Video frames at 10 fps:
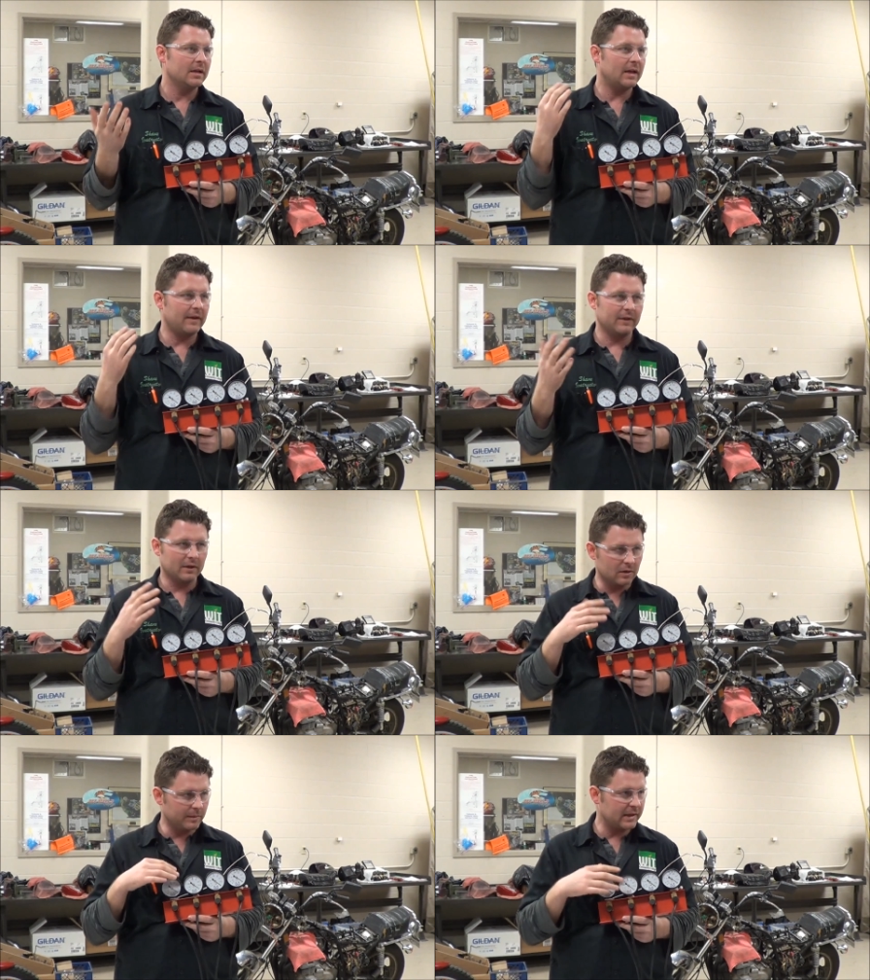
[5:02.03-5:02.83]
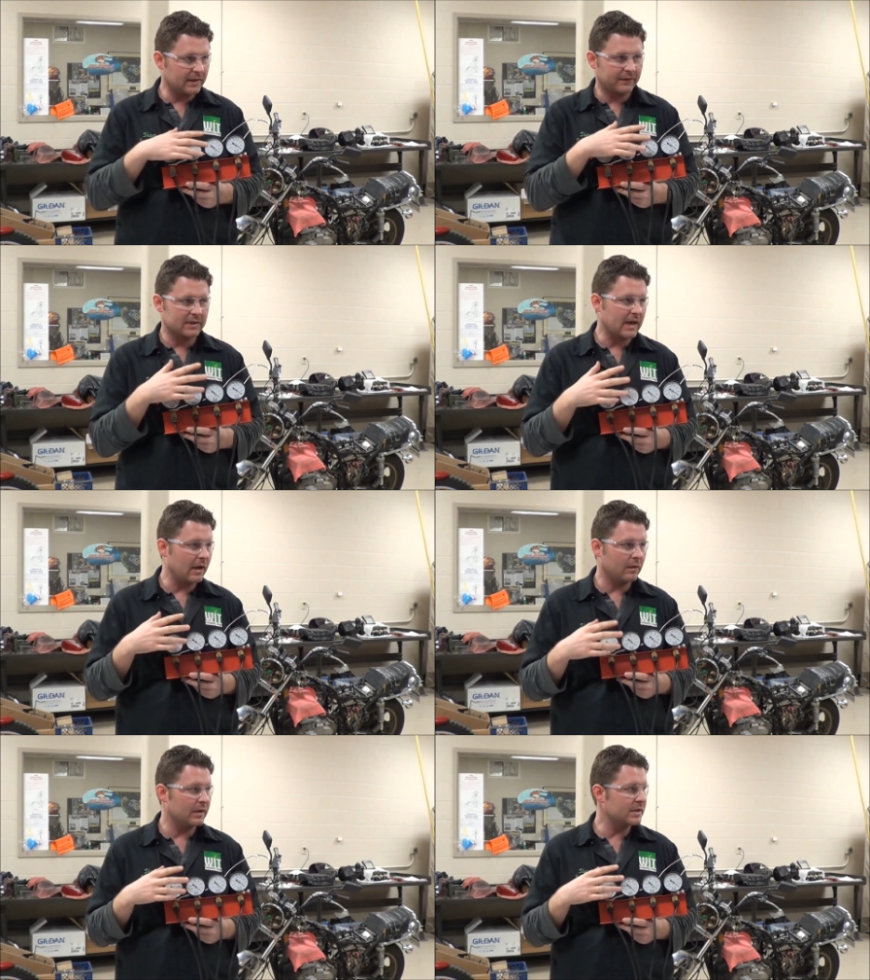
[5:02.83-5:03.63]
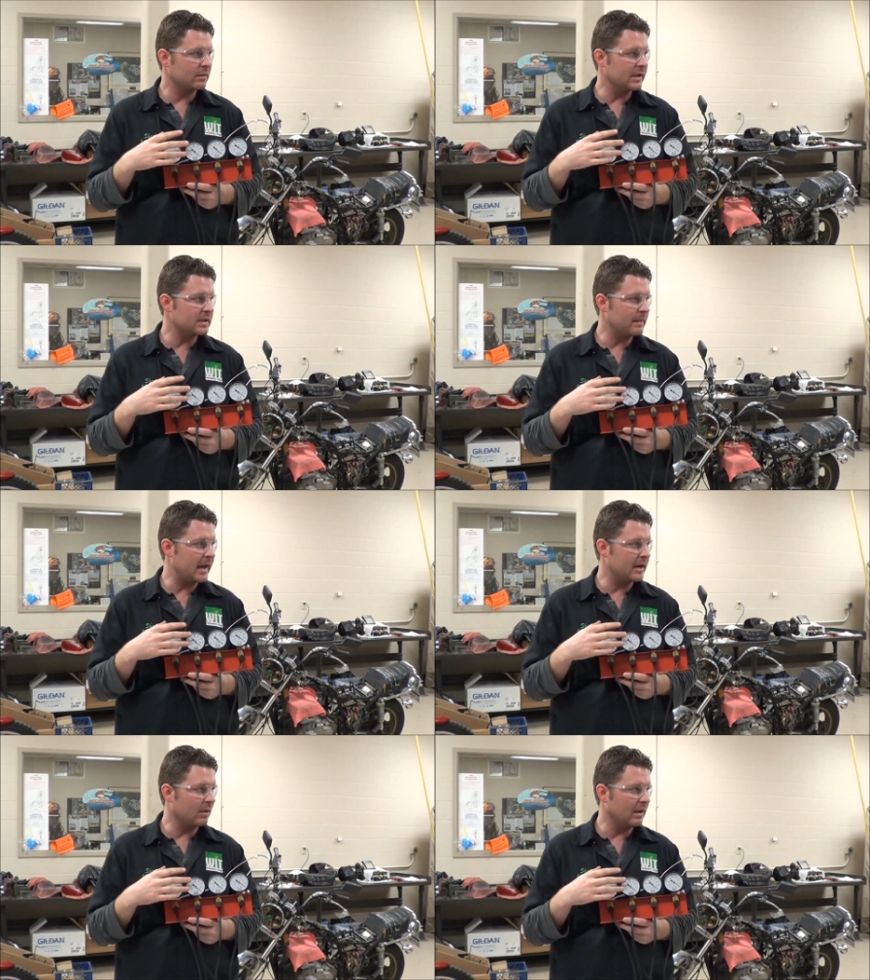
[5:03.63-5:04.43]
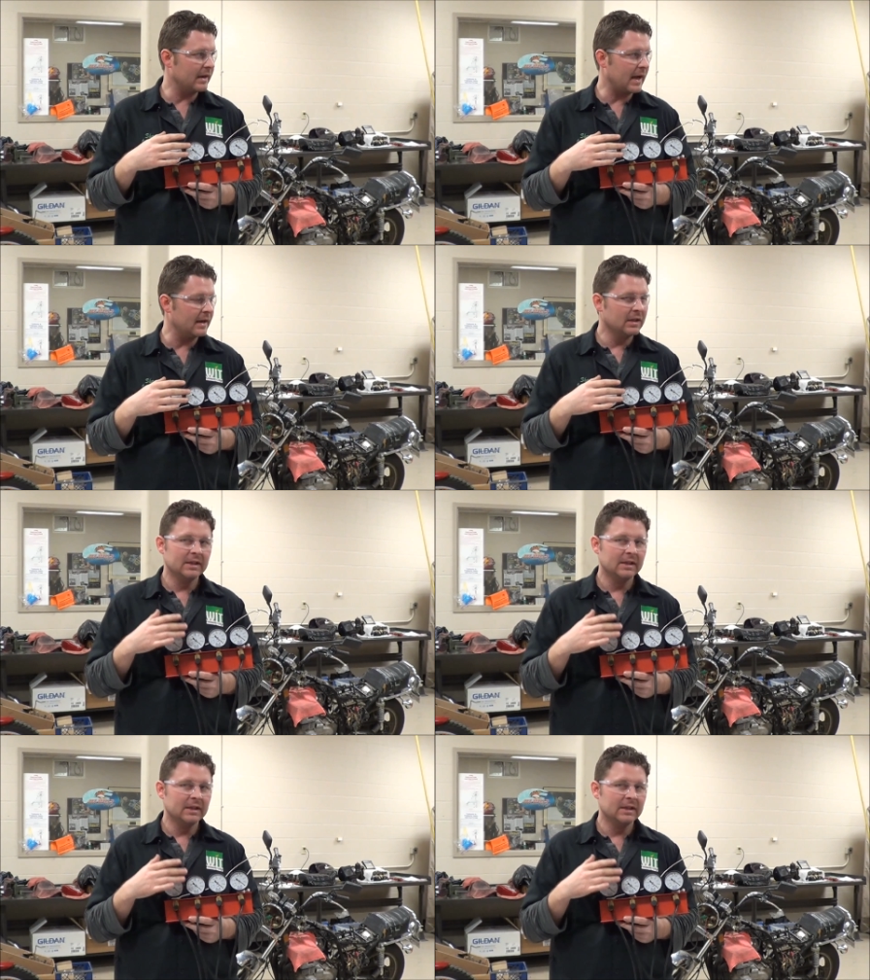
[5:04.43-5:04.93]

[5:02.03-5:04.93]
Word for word: You have a little bit different tolerance when it's made or whatnot.